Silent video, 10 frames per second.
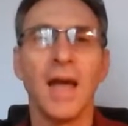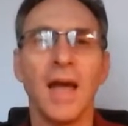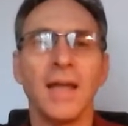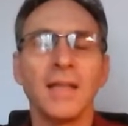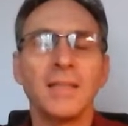
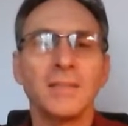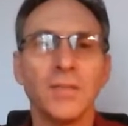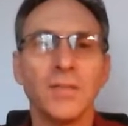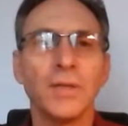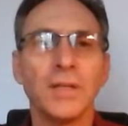and that is
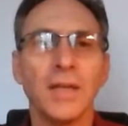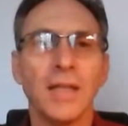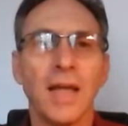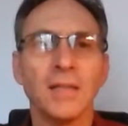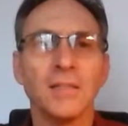the thing
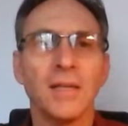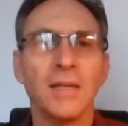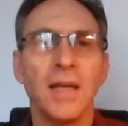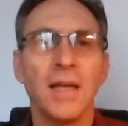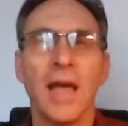that
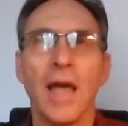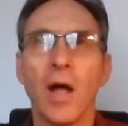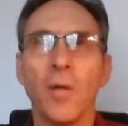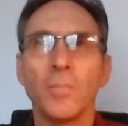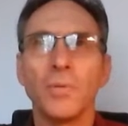actually
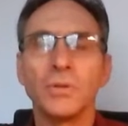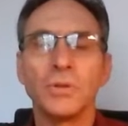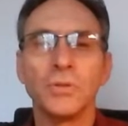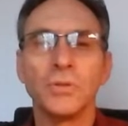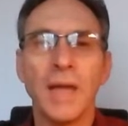help
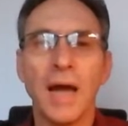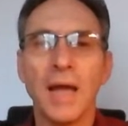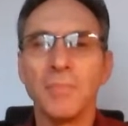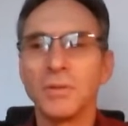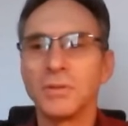you to be
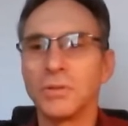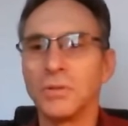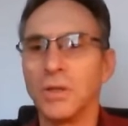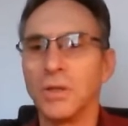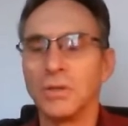able to